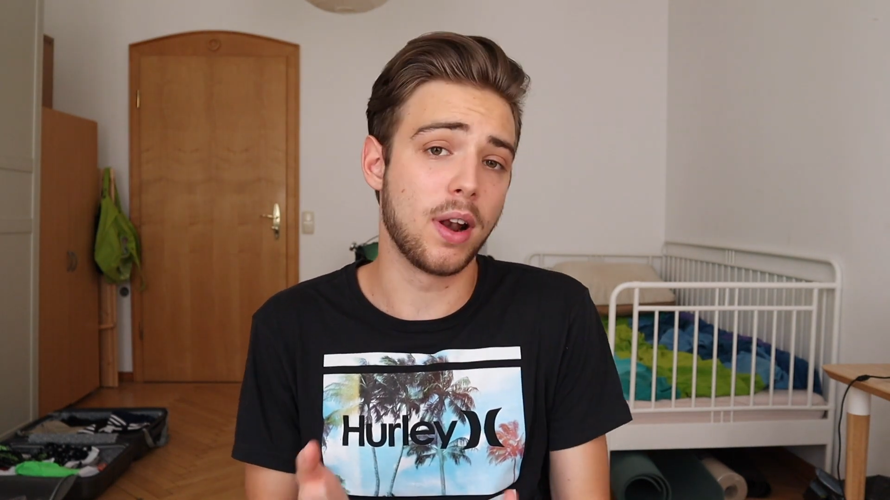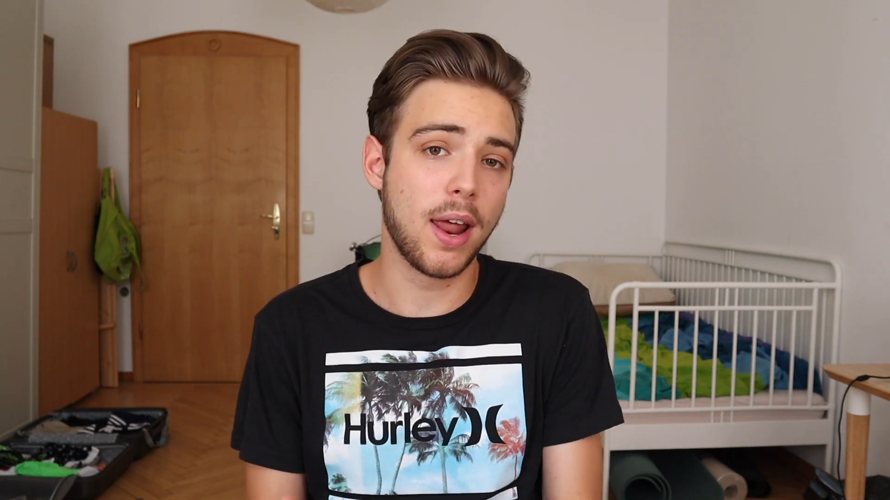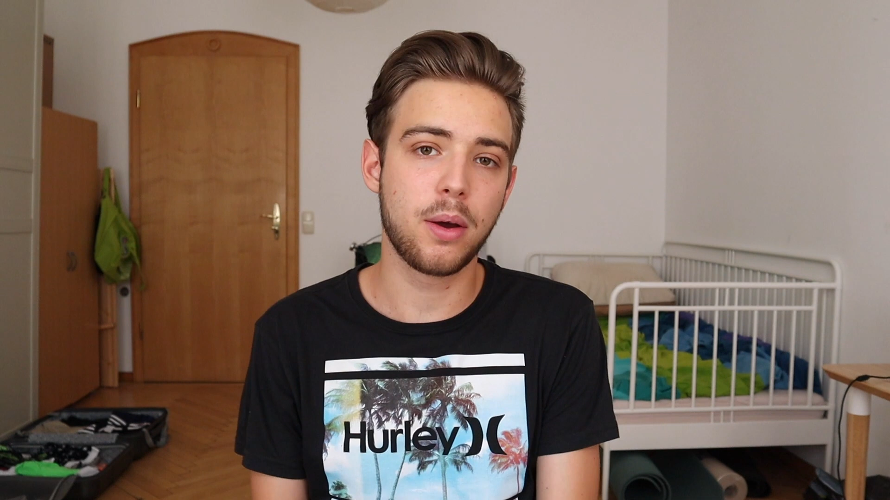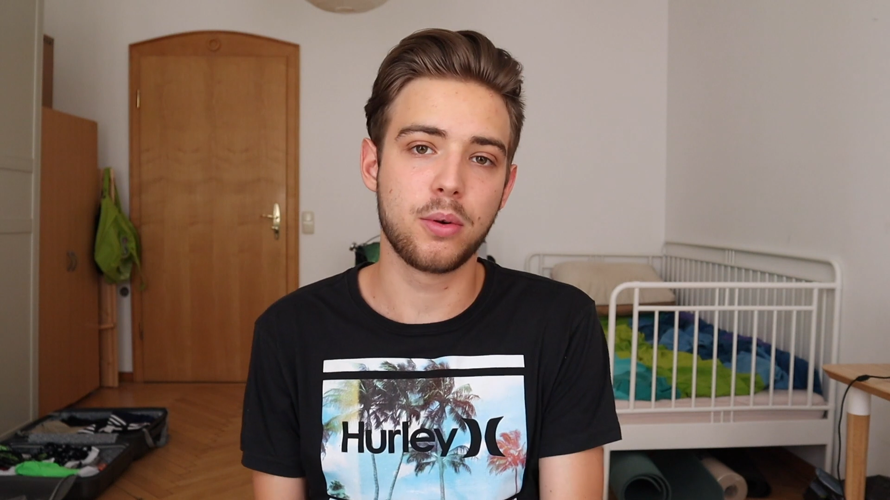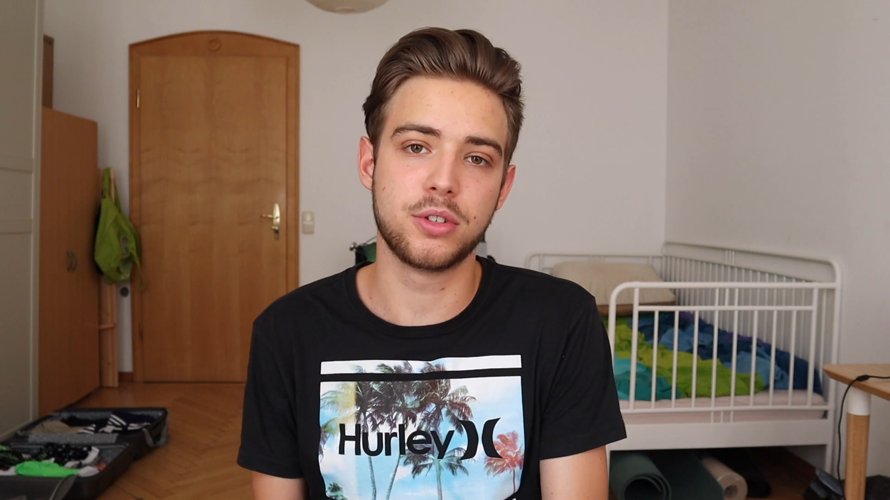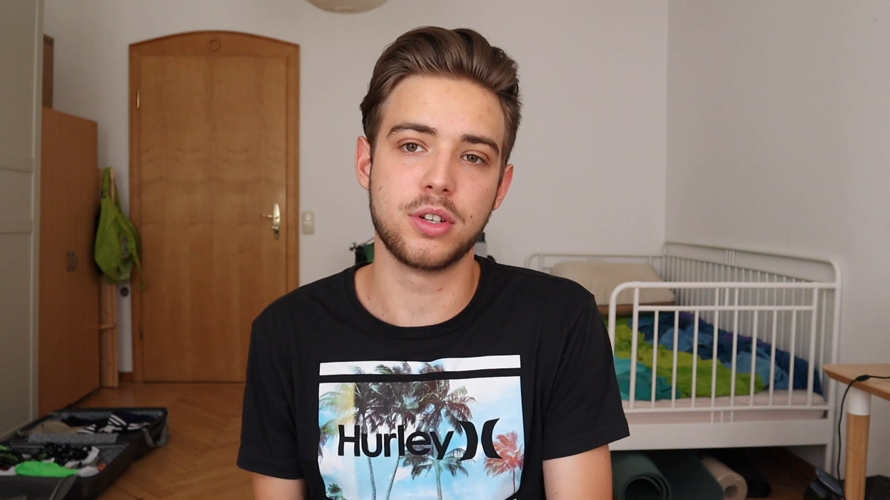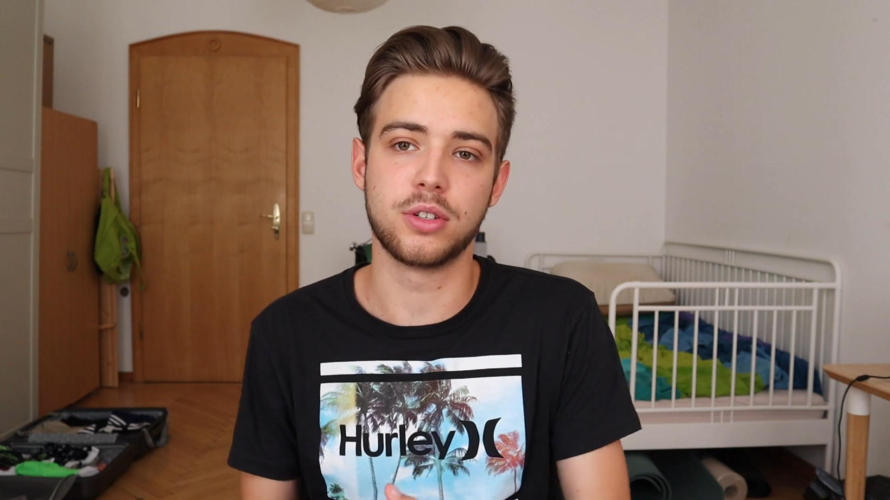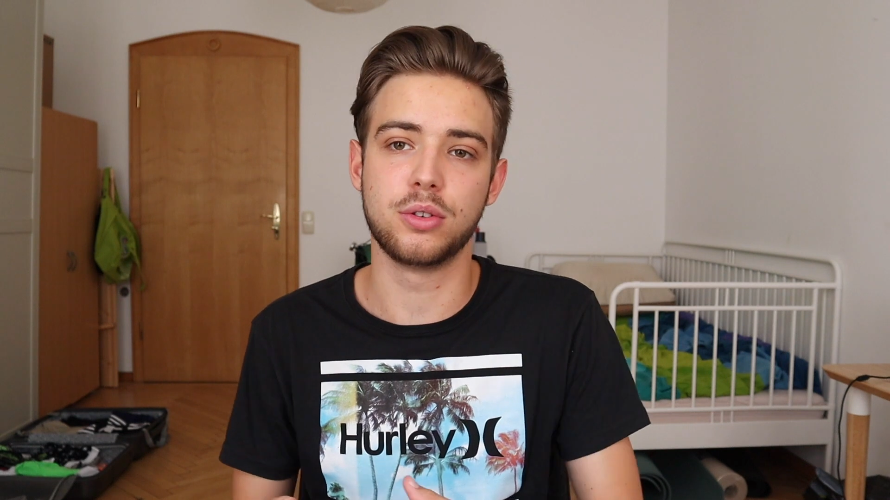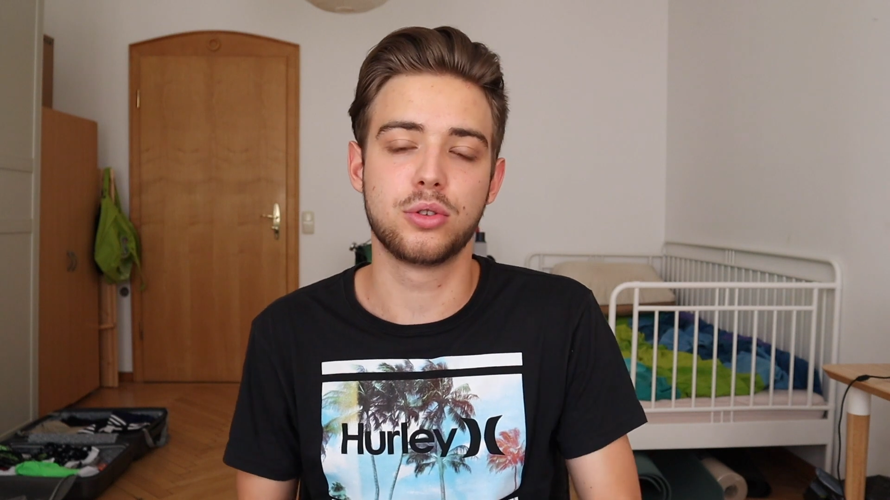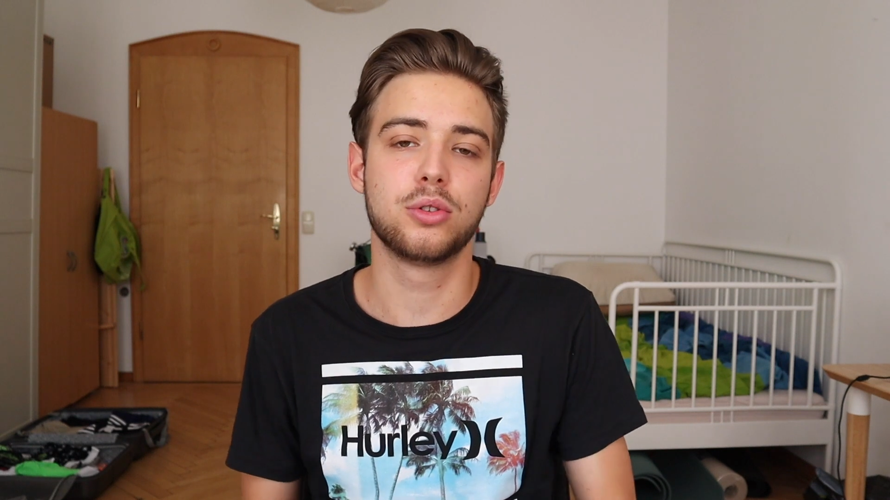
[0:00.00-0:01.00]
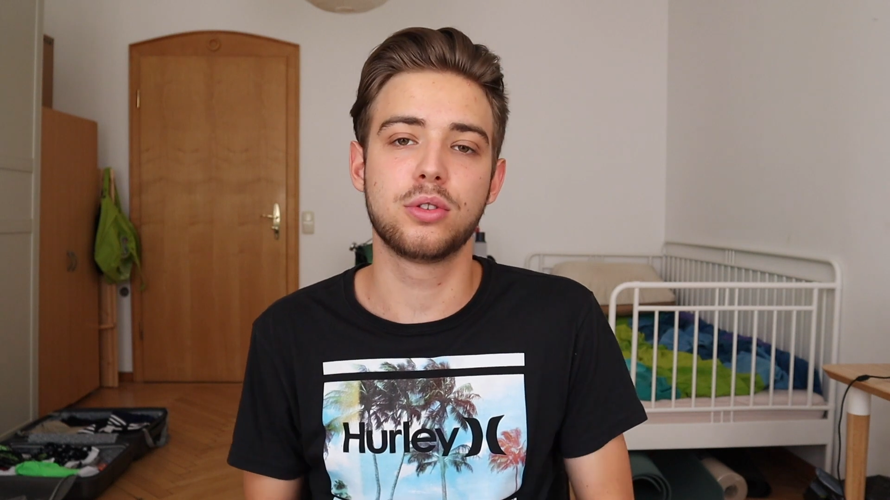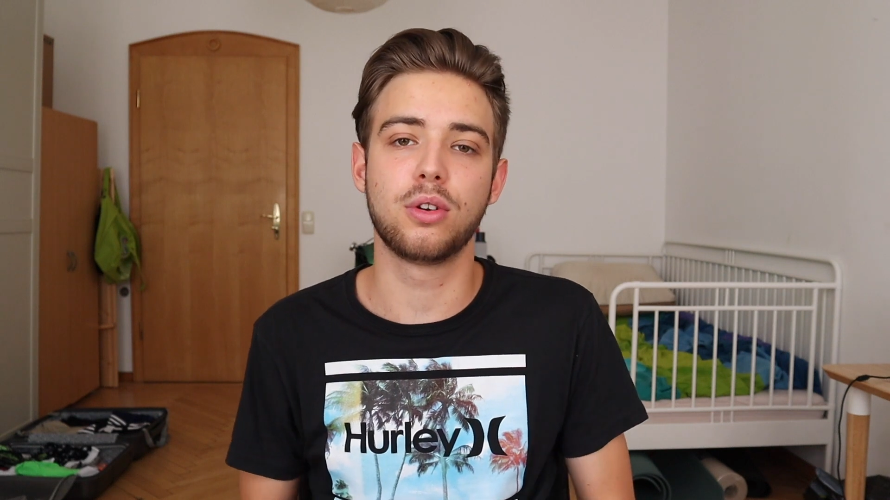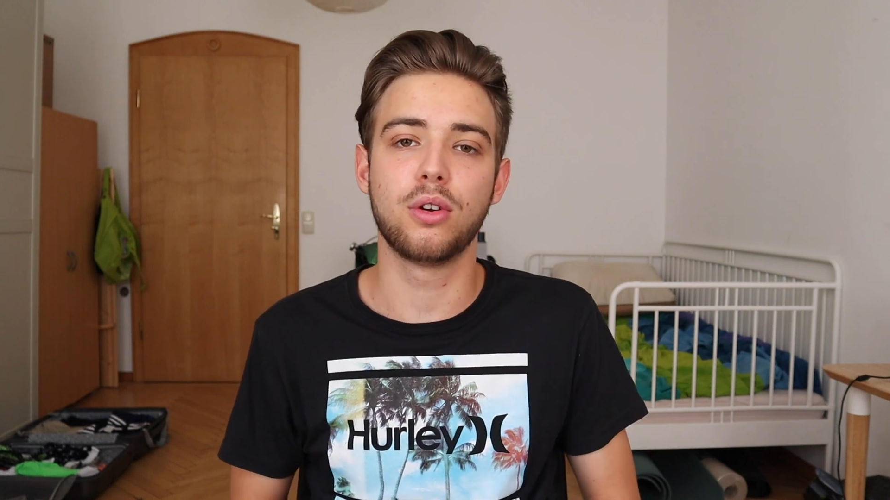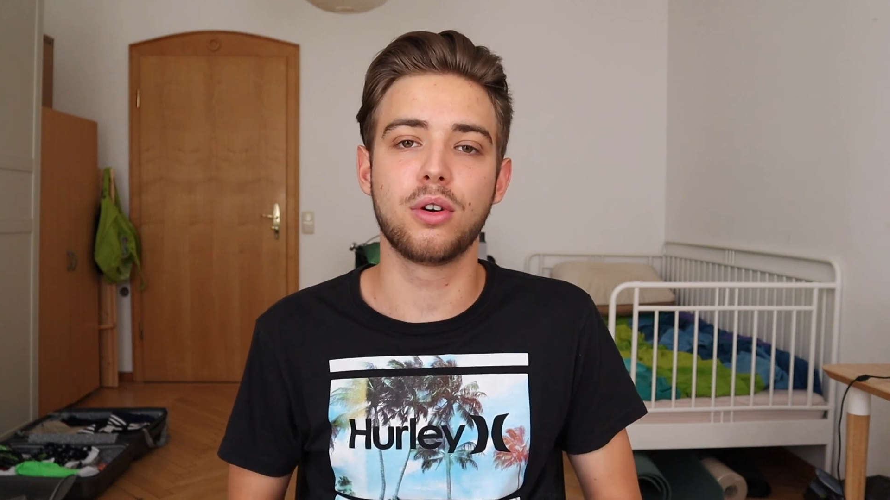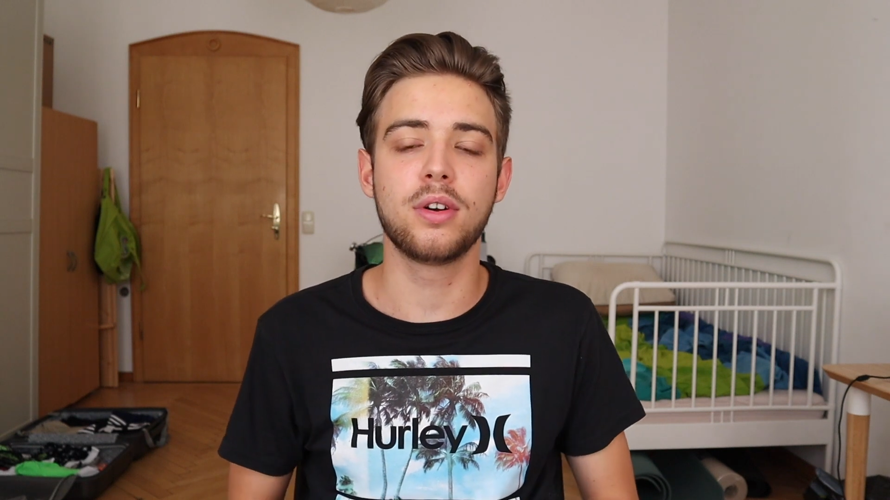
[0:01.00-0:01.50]
languages you should
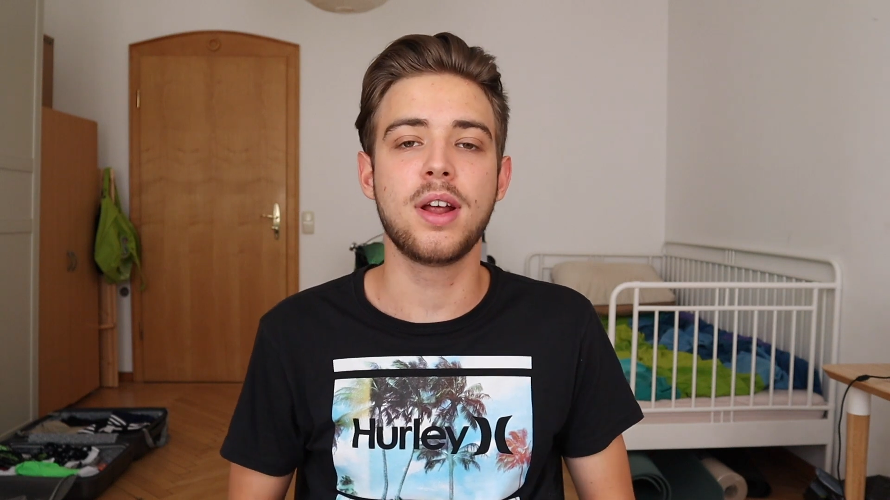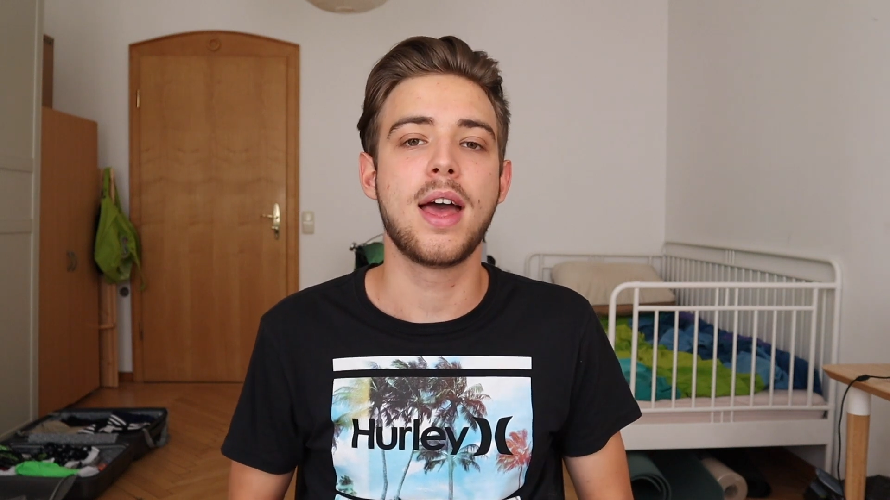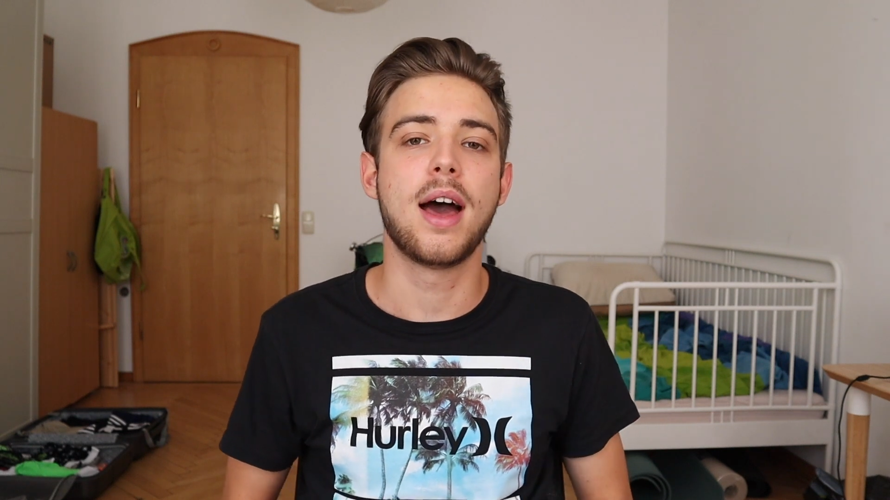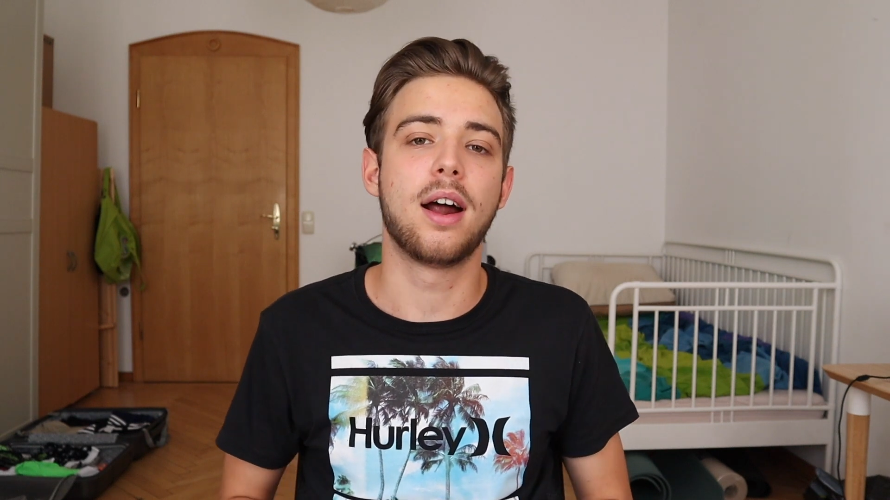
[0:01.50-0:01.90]
learn